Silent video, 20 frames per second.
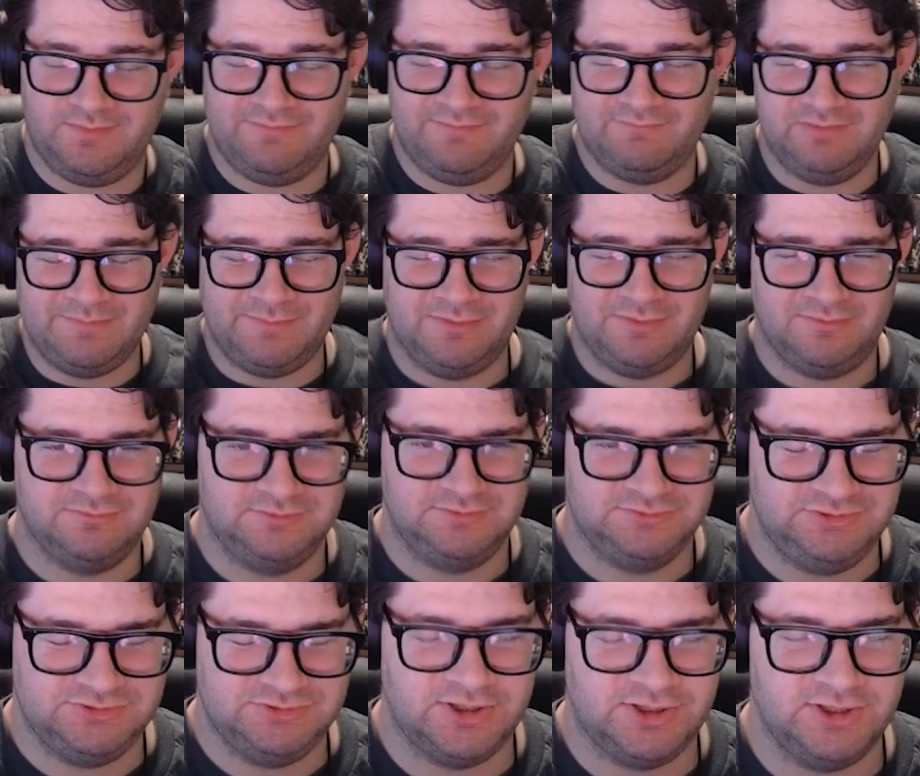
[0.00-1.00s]
have a couple
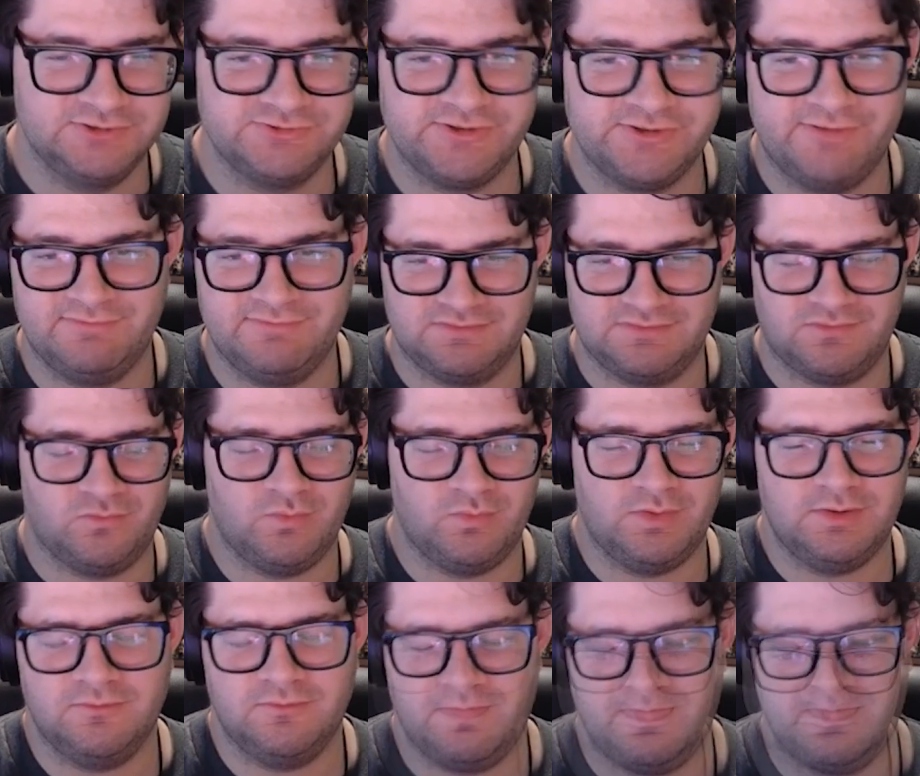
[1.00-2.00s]
car drivers as
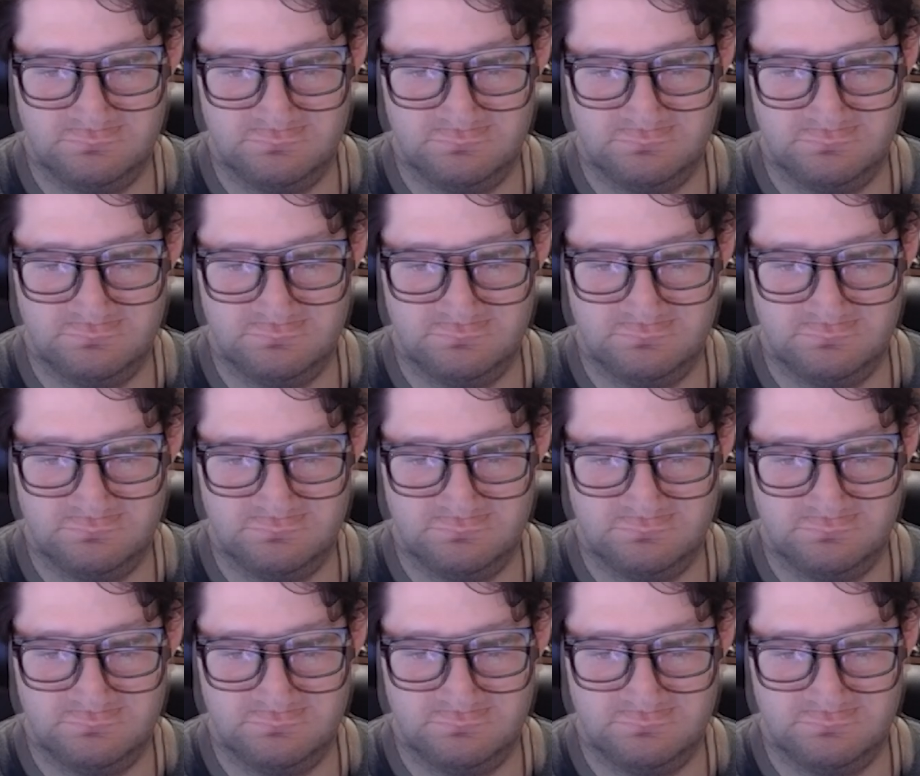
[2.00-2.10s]
well.